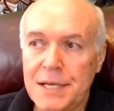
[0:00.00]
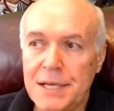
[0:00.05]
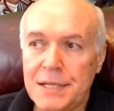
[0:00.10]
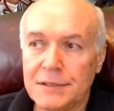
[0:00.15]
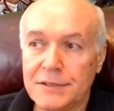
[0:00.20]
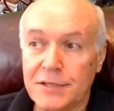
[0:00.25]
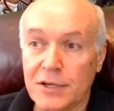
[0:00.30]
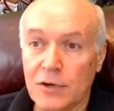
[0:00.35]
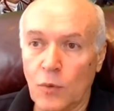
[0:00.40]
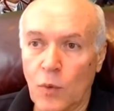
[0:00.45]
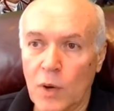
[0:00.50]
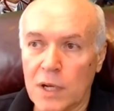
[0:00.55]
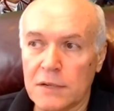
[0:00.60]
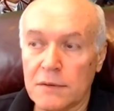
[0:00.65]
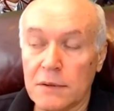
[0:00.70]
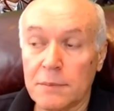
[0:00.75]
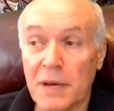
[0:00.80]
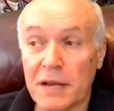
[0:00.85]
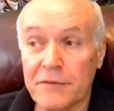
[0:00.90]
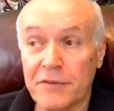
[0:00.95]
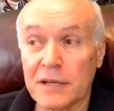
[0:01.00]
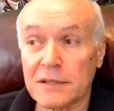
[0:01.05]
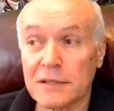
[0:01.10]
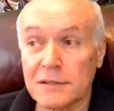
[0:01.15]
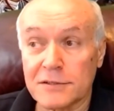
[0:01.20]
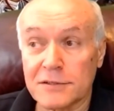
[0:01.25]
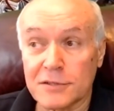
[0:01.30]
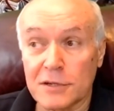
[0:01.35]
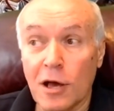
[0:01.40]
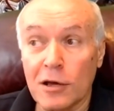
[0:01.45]
Till matter of
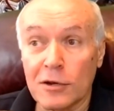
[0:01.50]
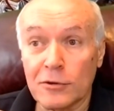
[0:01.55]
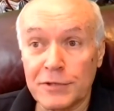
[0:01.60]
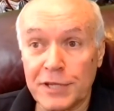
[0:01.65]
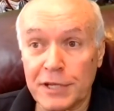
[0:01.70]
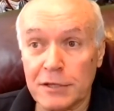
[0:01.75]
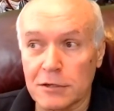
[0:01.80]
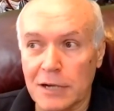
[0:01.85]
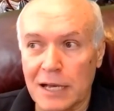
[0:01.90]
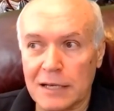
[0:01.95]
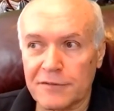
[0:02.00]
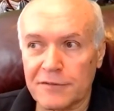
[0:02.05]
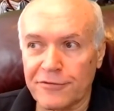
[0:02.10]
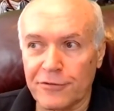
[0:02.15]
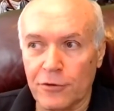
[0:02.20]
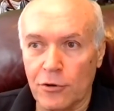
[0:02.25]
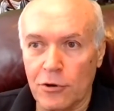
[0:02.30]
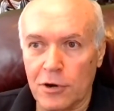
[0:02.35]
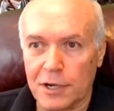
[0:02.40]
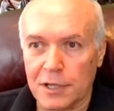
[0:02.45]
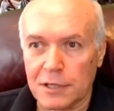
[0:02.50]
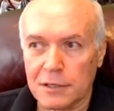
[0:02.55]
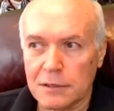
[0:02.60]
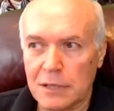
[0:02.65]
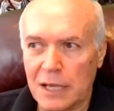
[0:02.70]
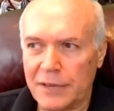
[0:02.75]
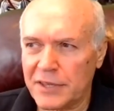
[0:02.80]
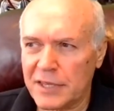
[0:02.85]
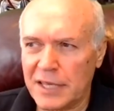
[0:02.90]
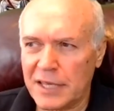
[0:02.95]
fact, is an auto dealer out of Florida.
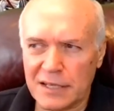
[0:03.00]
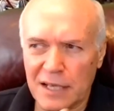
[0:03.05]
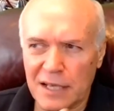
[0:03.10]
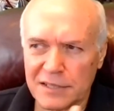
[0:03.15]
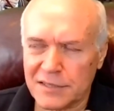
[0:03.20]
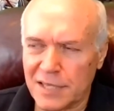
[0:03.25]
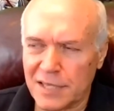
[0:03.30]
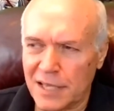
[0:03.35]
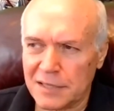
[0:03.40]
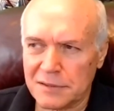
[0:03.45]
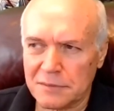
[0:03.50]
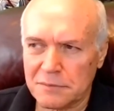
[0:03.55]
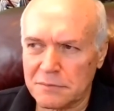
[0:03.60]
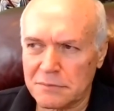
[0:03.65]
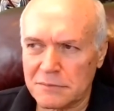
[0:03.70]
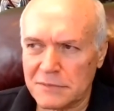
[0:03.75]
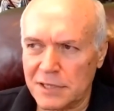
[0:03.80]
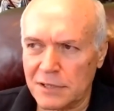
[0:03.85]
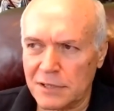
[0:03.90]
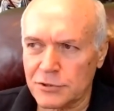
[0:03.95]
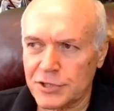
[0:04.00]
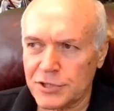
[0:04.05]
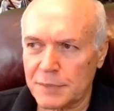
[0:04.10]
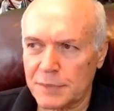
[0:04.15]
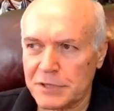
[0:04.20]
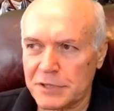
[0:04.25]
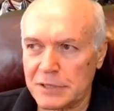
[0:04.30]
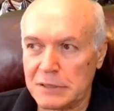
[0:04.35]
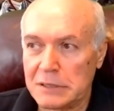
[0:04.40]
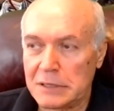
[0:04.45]
I think he had like 10
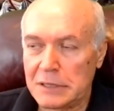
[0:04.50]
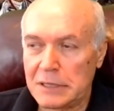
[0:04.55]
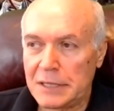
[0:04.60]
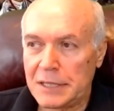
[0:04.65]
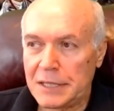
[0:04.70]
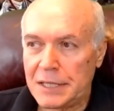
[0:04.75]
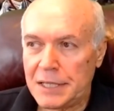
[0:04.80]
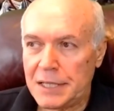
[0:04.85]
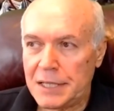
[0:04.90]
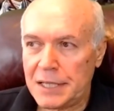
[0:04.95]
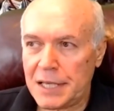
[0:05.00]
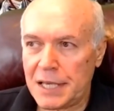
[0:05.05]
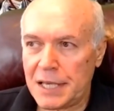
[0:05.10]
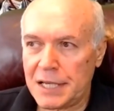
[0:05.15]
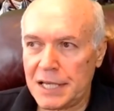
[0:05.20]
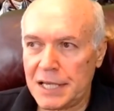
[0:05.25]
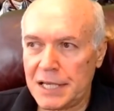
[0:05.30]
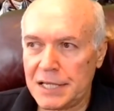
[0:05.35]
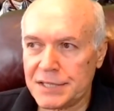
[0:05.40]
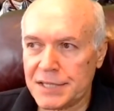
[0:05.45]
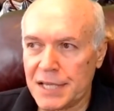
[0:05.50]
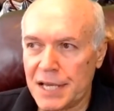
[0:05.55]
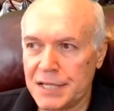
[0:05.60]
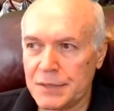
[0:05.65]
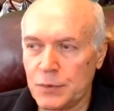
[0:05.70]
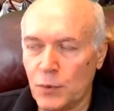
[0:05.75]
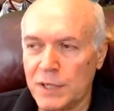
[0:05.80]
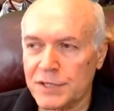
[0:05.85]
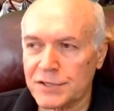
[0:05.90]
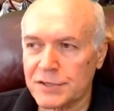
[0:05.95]
dealerships, and he said,
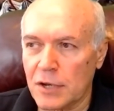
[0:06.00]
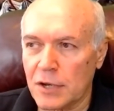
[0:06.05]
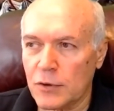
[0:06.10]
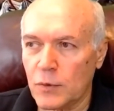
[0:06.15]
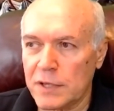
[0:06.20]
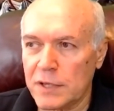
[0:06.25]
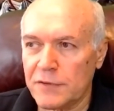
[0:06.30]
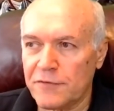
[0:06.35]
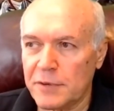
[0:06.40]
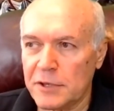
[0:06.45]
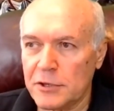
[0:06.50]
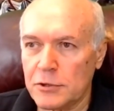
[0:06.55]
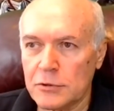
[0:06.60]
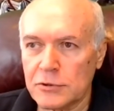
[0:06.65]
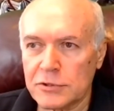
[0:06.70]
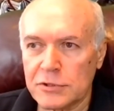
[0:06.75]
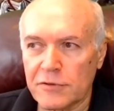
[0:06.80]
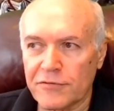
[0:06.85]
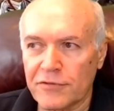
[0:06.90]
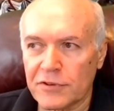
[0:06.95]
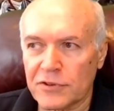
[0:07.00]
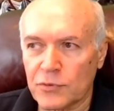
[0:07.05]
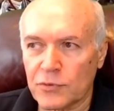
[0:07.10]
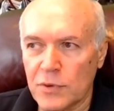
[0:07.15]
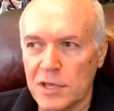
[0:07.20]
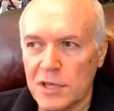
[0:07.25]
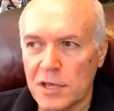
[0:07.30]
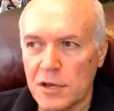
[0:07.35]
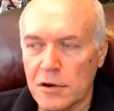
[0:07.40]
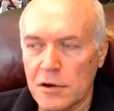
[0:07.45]
Winslow, we've been using you for
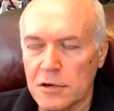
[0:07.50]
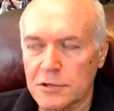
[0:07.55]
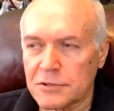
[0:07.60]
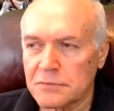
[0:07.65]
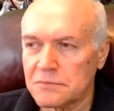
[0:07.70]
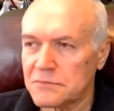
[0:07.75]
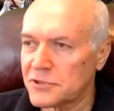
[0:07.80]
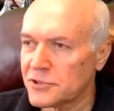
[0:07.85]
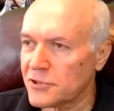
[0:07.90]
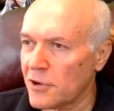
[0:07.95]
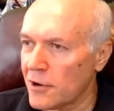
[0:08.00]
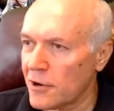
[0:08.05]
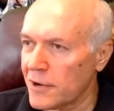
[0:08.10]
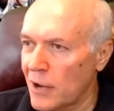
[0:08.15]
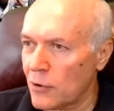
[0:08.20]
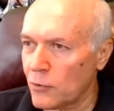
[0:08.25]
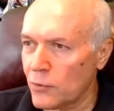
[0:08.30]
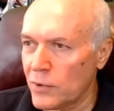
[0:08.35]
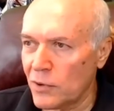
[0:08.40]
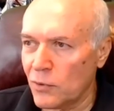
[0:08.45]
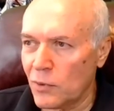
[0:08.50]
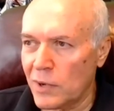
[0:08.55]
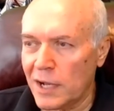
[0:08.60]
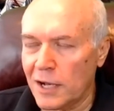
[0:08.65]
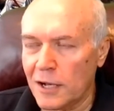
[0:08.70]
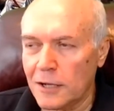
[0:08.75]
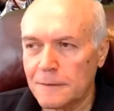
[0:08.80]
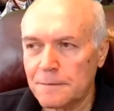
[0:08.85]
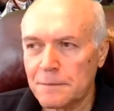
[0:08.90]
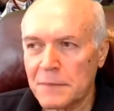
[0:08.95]
3 years. Started out real
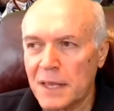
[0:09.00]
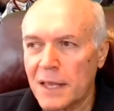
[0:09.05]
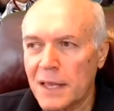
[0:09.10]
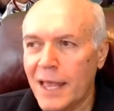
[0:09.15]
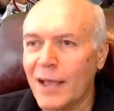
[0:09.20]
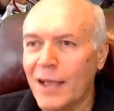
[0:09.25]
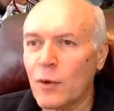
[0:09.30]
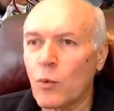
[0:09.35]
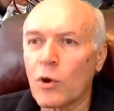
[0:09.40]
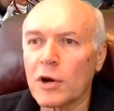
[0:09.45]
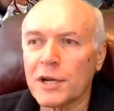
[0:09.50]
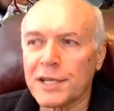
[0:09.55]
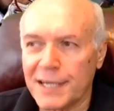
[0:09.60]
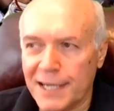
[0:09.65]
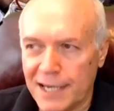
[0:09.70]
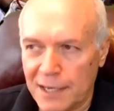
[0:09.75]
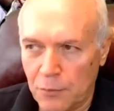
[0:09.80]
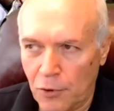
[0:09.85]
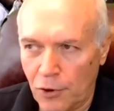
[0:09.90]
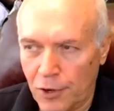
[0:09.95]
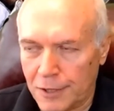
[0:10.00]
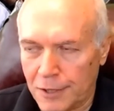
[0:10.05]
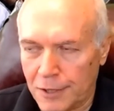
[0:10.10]
well, ain't working anymore.